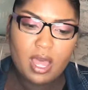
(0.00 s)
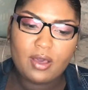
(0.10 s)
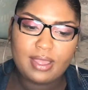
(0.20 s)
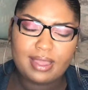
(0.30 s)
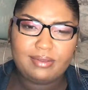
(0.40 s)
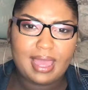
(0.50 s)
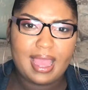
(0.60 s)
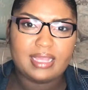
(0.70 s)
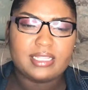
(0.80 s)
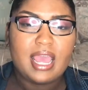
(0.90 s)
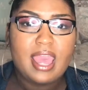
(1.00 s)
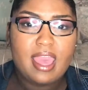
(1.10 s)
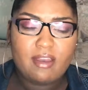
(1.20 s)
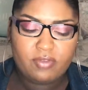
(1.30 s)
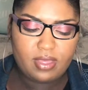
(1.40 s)
oh yeah, you guys,
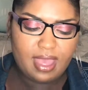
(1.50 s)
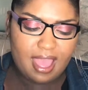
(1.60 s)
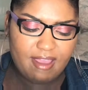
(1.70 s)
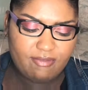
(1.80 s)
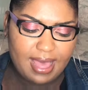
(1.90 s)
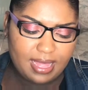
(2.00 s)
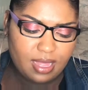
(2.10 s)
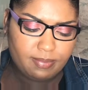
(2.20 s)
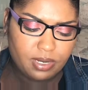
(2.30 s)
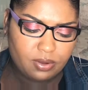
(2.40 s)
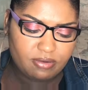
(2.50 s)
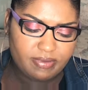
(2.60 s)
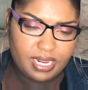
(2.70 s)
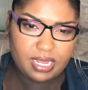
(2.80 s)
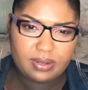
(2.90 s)
if I upload a
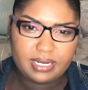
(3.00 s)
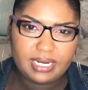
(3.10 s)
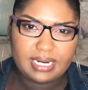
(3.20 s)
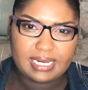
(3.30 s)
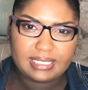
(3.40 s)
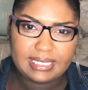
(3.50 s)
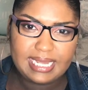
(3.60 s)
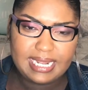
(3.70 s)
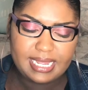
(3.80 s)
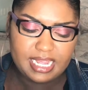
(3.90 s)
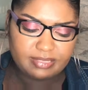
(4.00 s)
video and then I delete it,